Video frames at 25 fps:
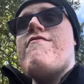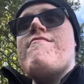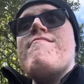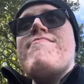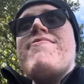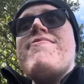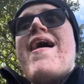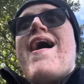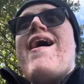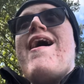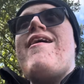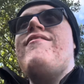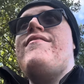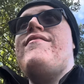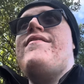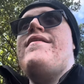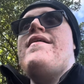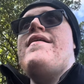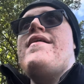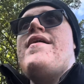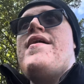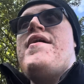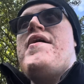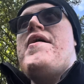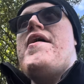Now,
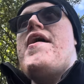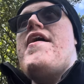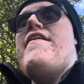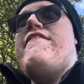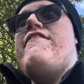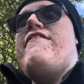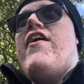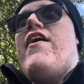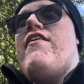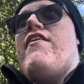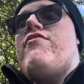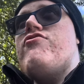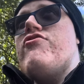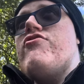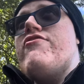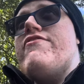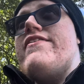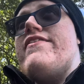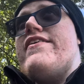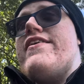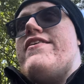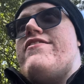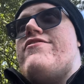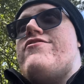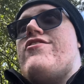if I'd done
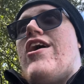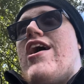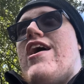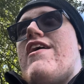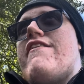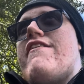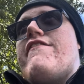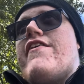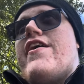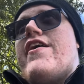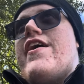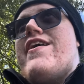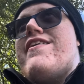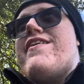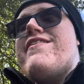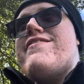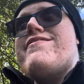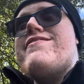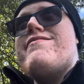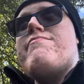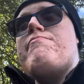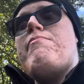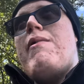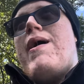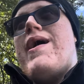these
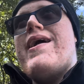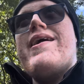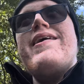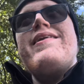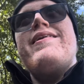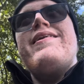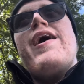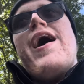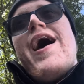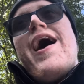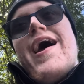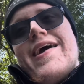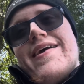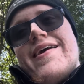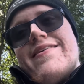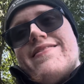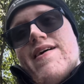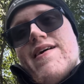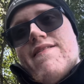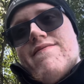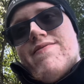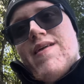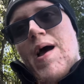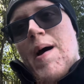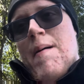diverts back in early
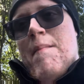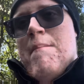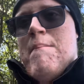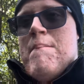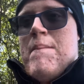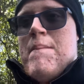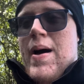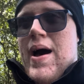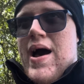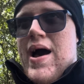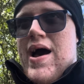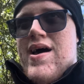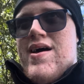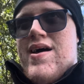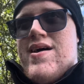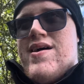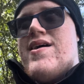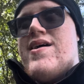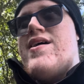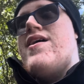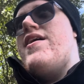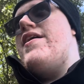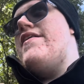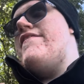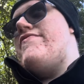September,
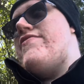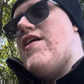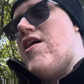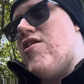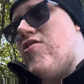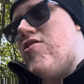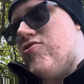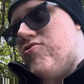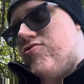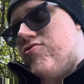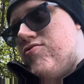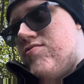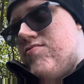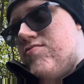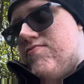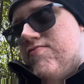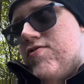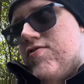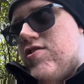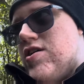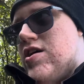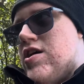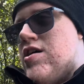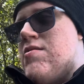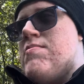if there was
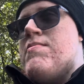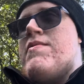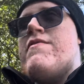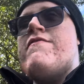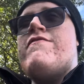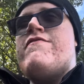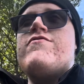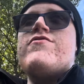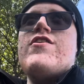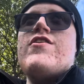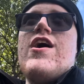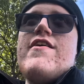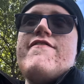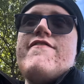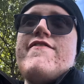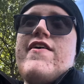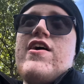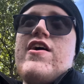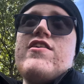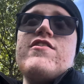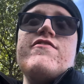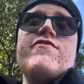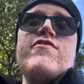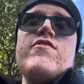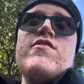coming
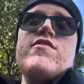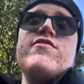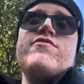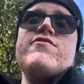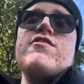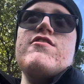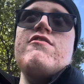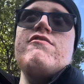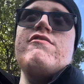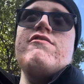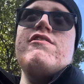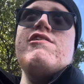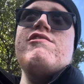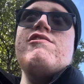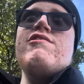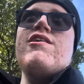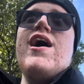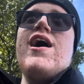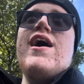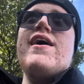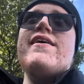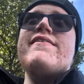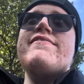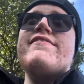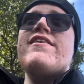diverting through the Snow Hill
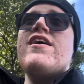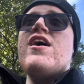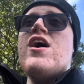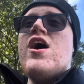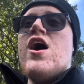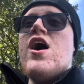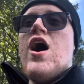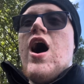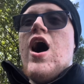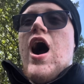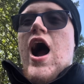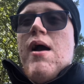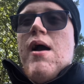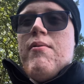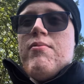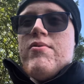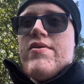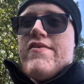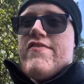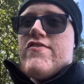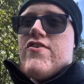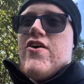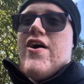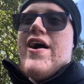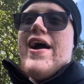lines, I would
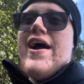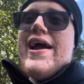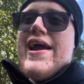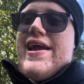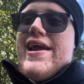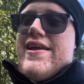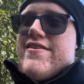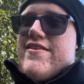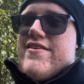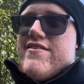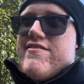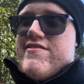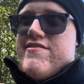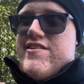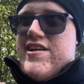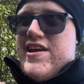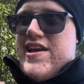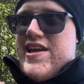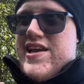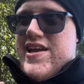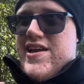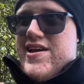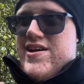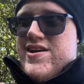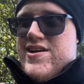have got a
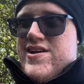HST